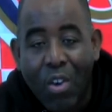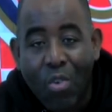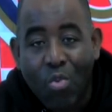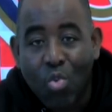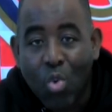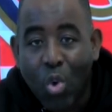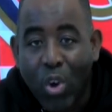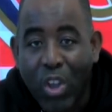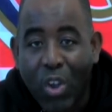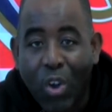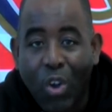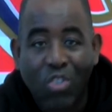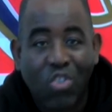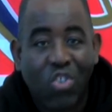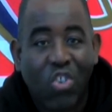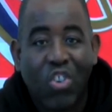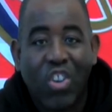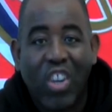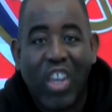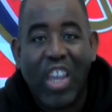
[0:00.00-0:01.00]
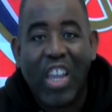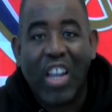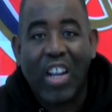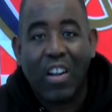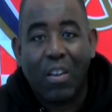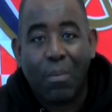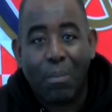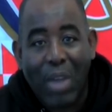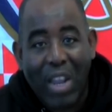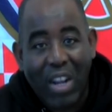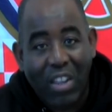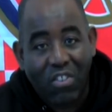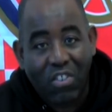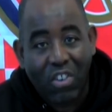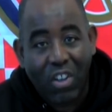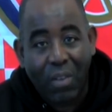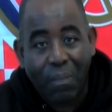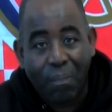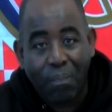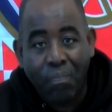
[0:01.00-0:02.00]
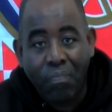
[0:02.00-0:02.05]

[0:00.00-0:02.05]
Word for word: Roy Hodgson, the England manager,